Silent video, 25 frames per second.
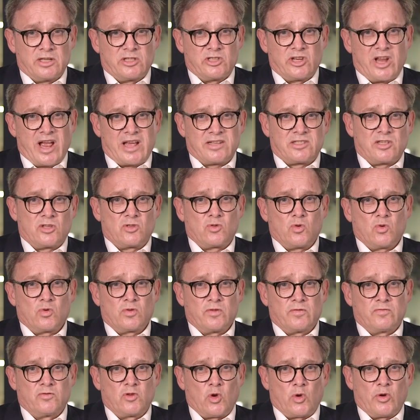She has a sort
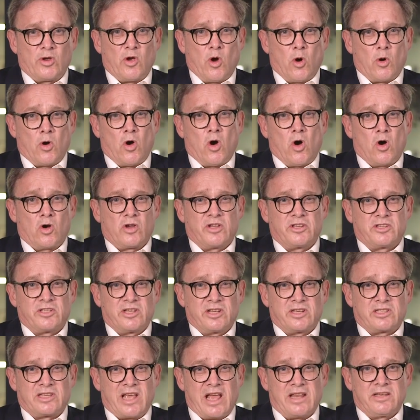of jolly hockey
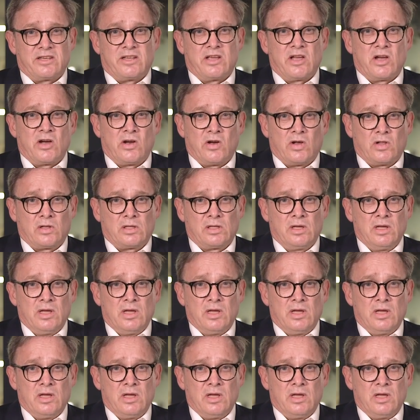sticks head girl